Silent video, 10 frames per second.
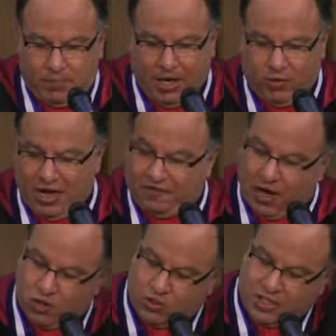My
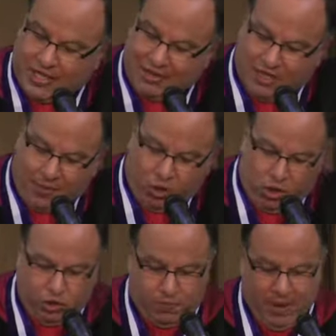grandfather was a day laborer
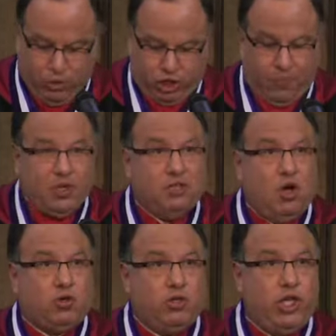whose membership in a
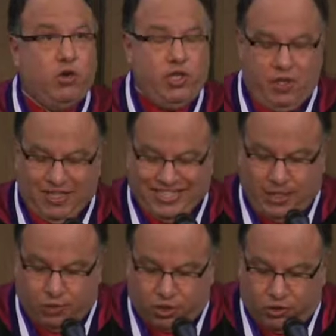local union, the
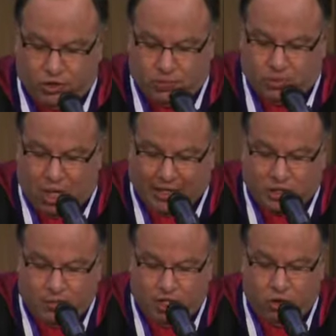Teamsters,
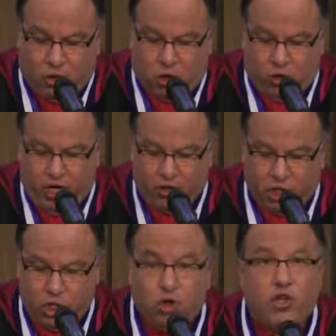blossomed into a career as
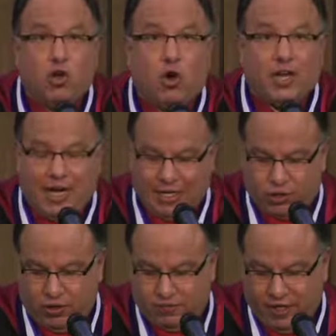a union
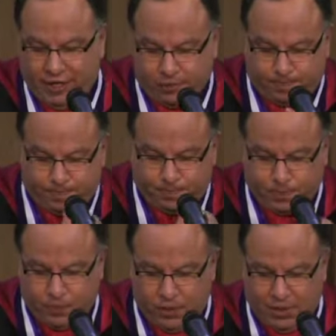organizer and leader.
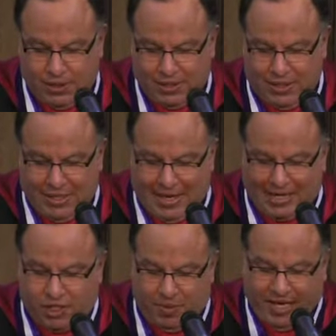
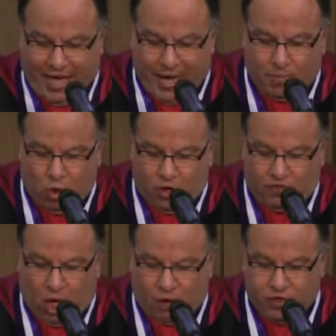As he became more
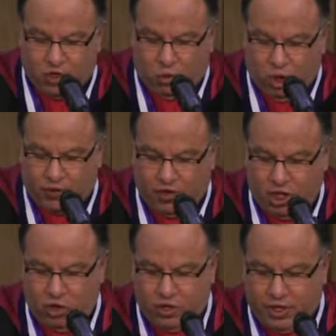involved in the work of the
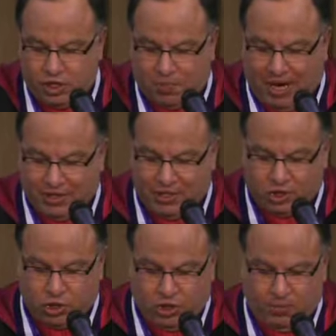union, his
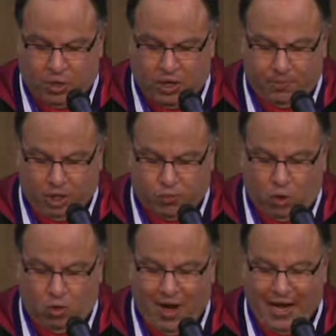politics took a much
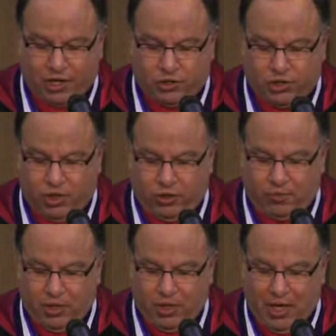more radical turn,
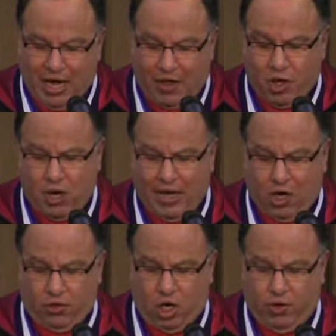and, the, and
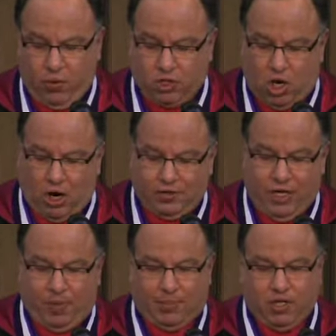although he was hardly
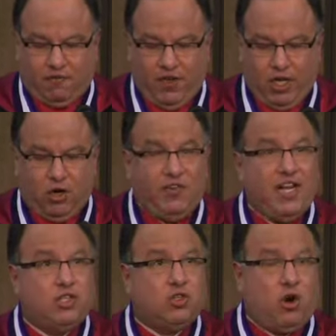a public figure of
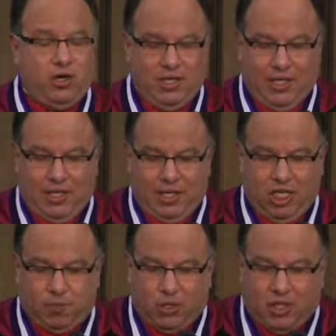any sort,
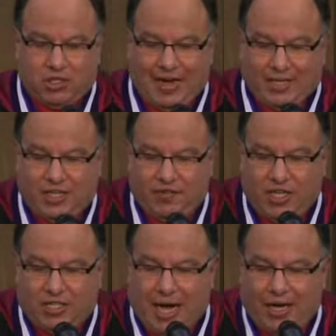his political
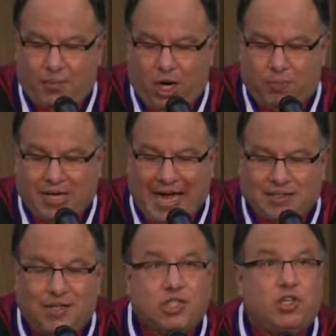activities got him on a
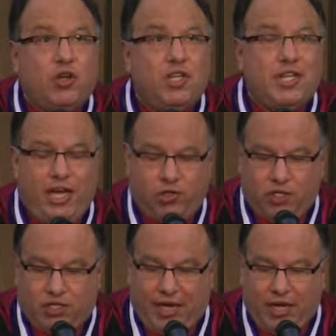blacklist during the
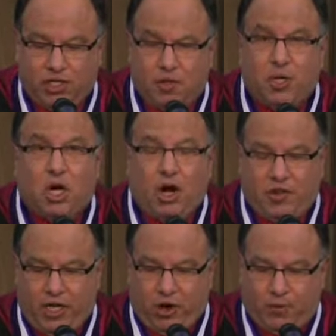dangerous days of the
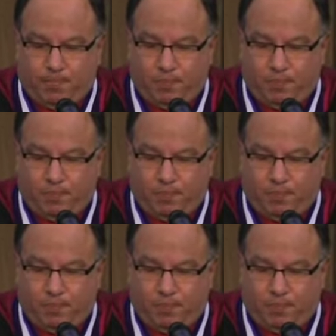McCarthy era.